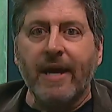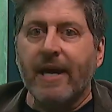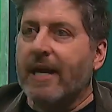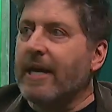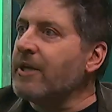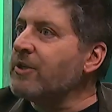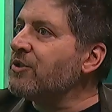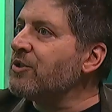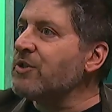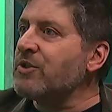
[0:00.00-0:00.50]

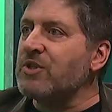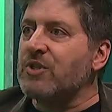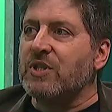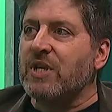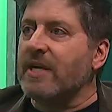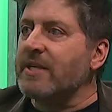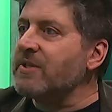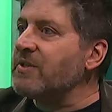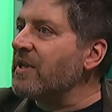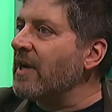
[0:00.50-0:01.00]
It just
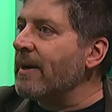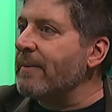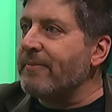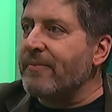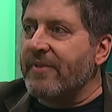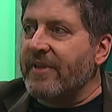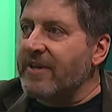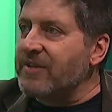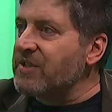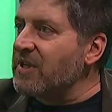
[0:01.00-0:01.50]
sets up
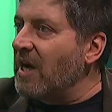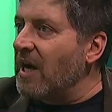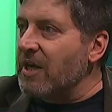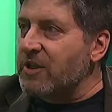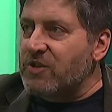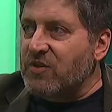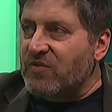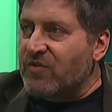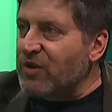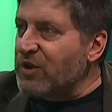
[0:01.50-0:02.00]
this
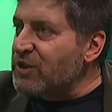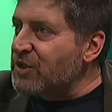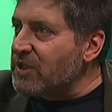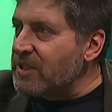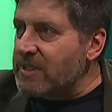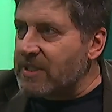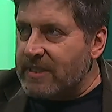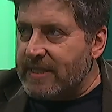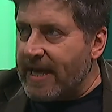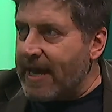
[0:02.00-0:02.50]
us
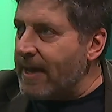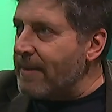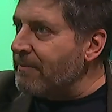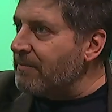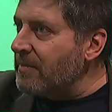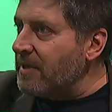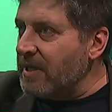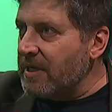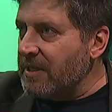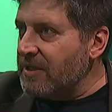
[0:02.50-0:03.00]
versus
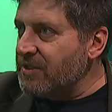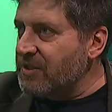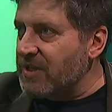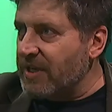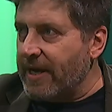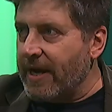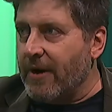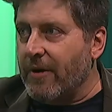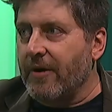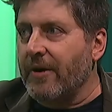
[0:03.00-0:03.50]
them
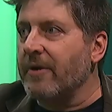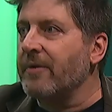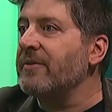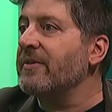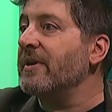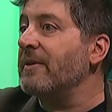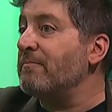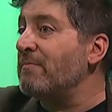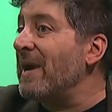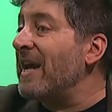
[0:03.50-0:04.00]
scenario
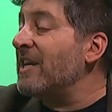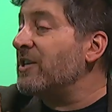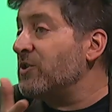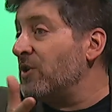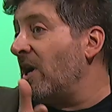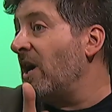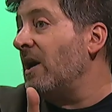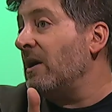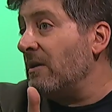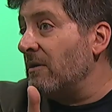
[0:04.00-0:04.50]
that makes
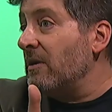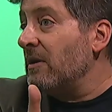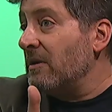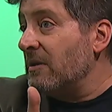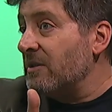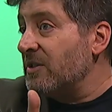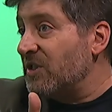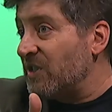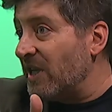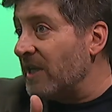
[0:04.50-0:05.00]
a
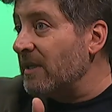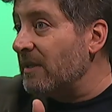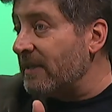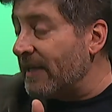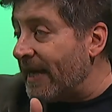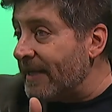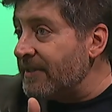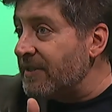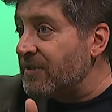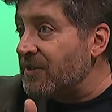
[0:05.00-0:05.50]
single
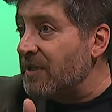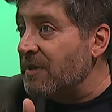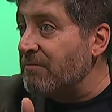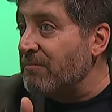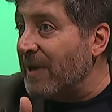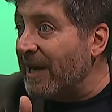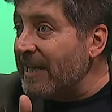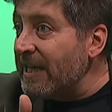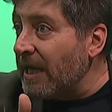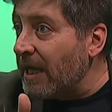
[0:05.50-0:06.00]
entity
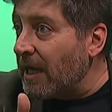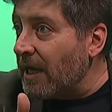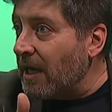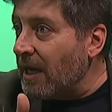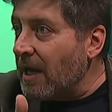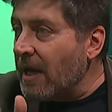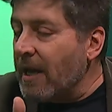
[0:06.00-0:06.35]
money.